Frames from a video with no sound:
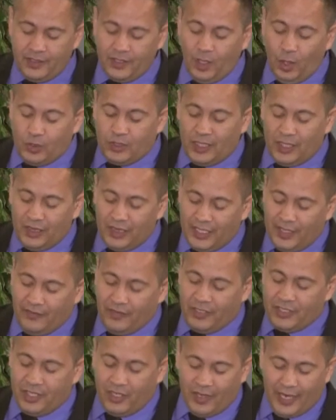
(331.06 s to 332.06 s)
who
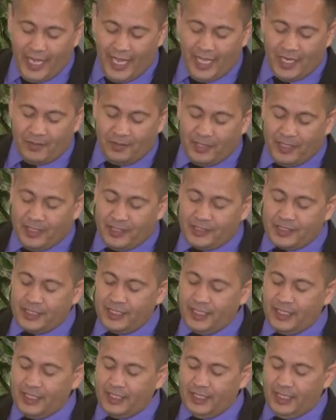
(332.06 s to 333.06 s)
delivered your enemies
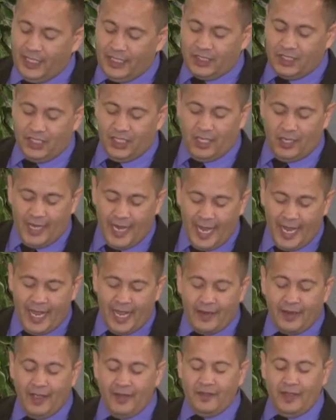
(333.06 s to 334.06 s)
into your
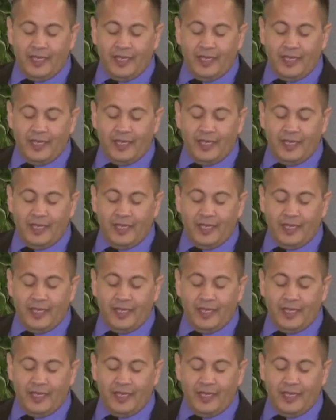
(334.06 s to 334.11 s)
hand.